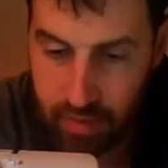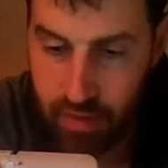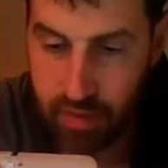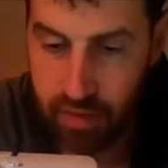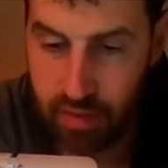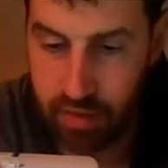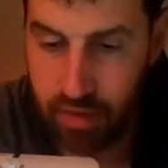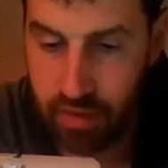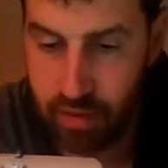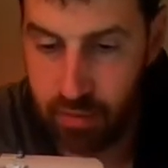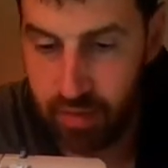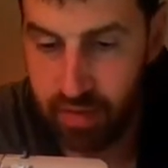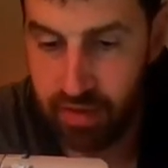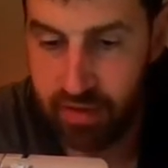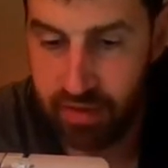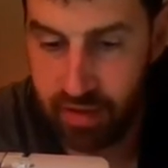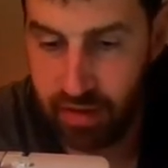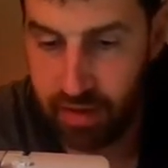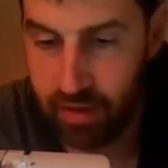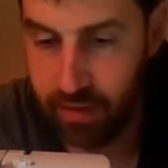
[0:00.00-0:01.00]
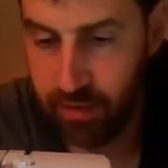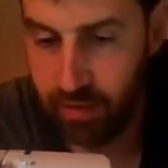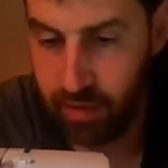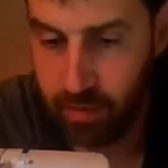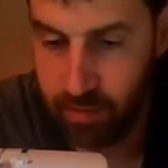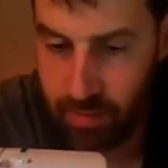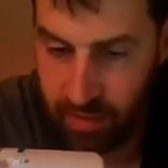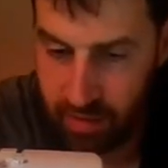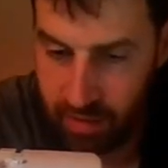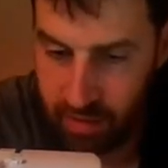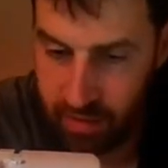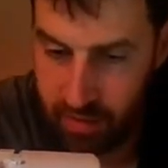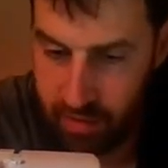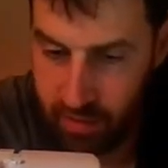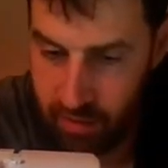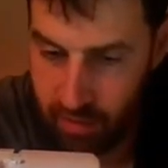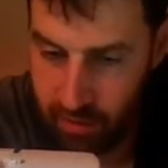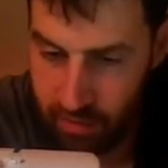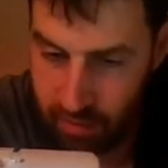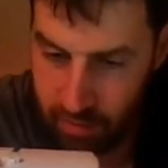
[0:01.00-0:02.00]
and then we take out our pin
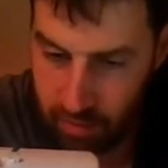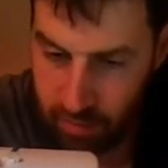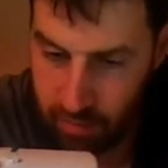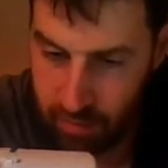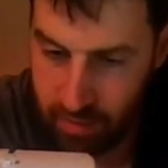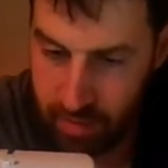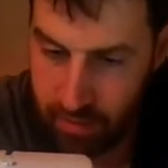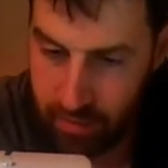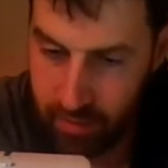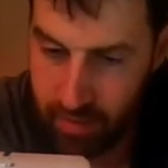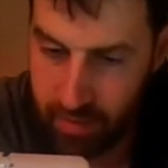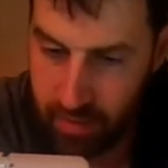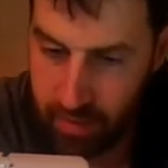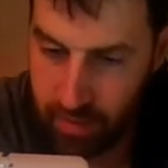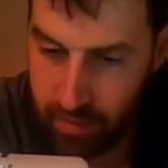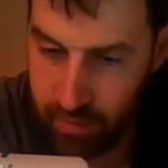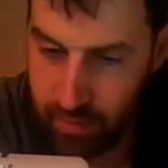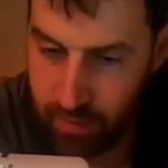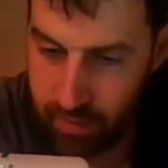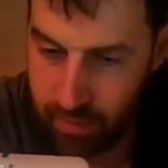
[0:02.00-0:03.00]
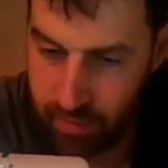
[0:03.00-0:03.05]
and away we go.